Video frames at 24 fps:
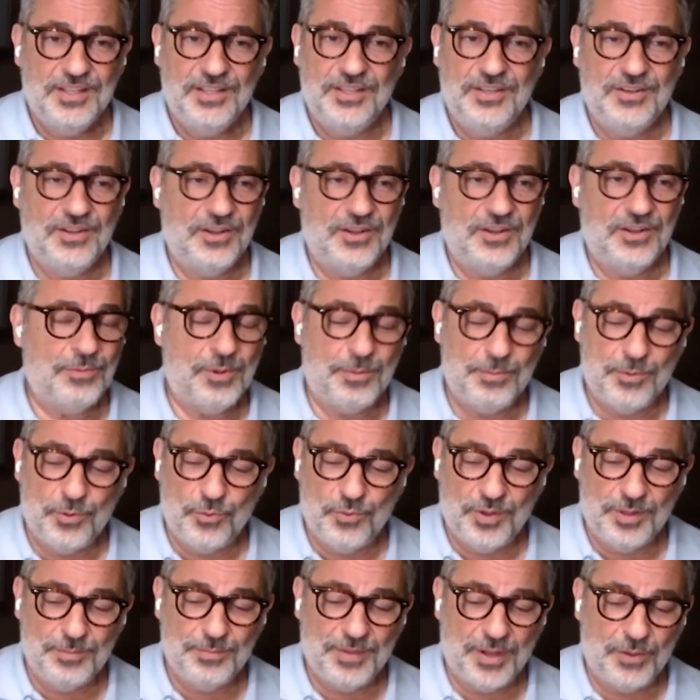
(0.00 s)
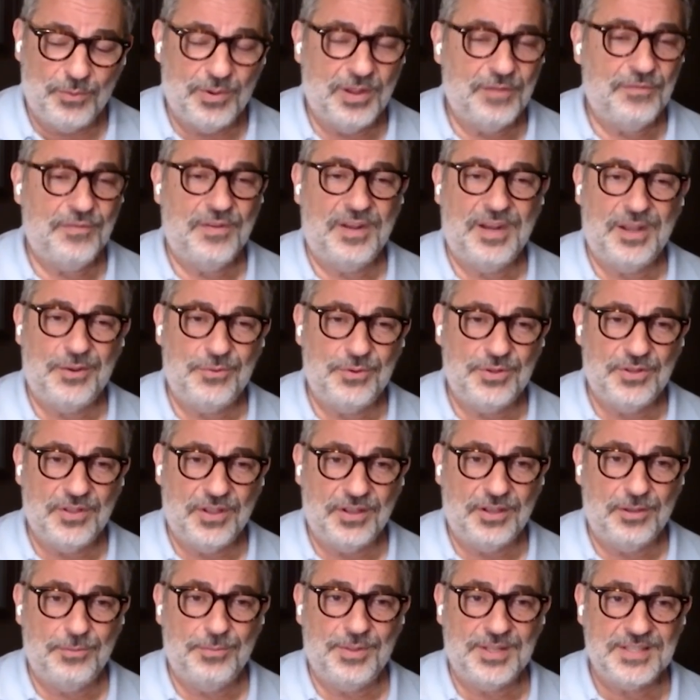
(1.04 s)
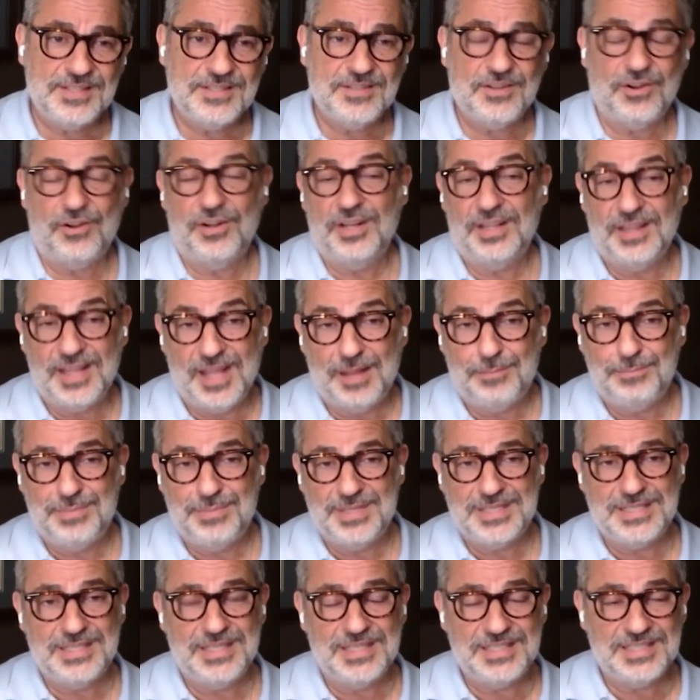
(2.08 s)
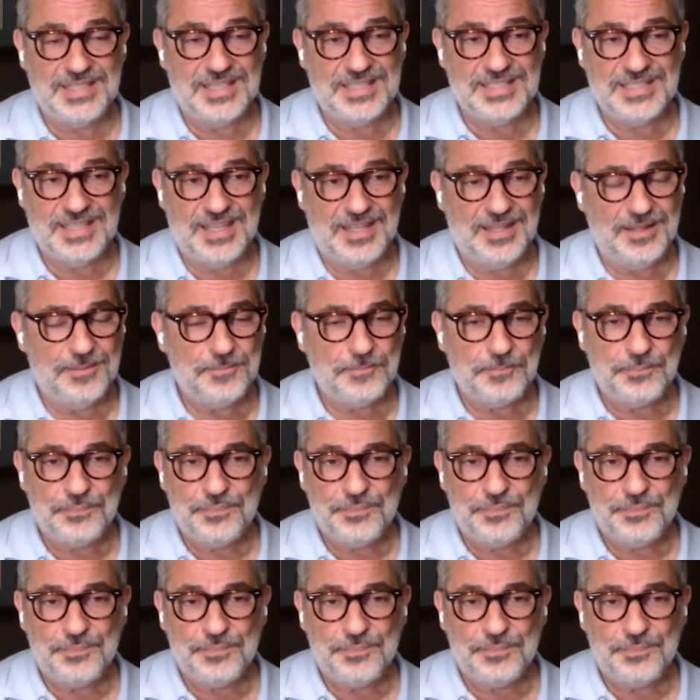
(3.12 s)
I remember when my wife and I were talking about starting that business, I said,